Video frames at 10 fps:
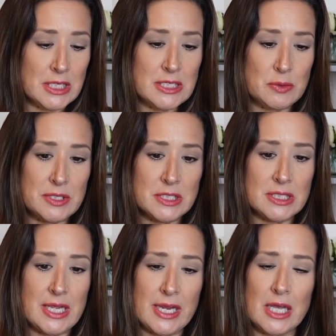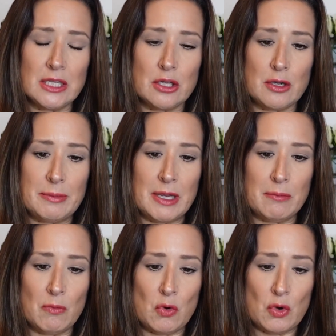This one's like a little bit
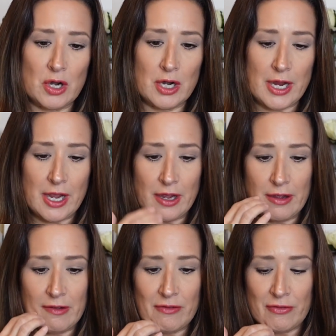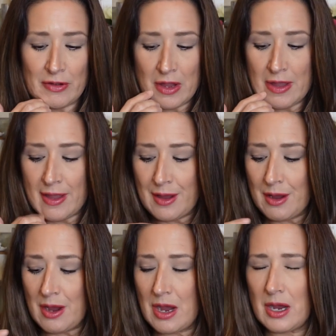more of
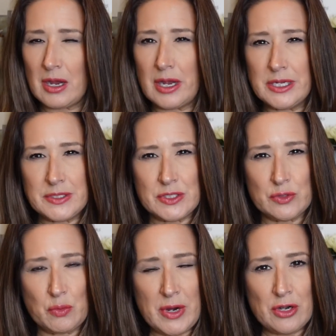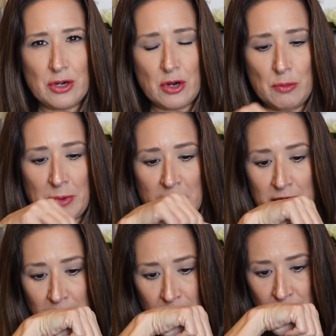a, uh, a sweeter
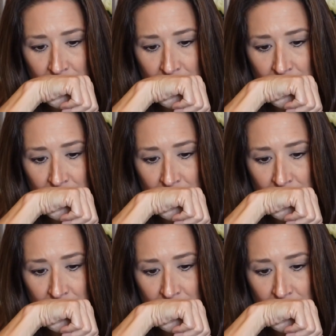opening.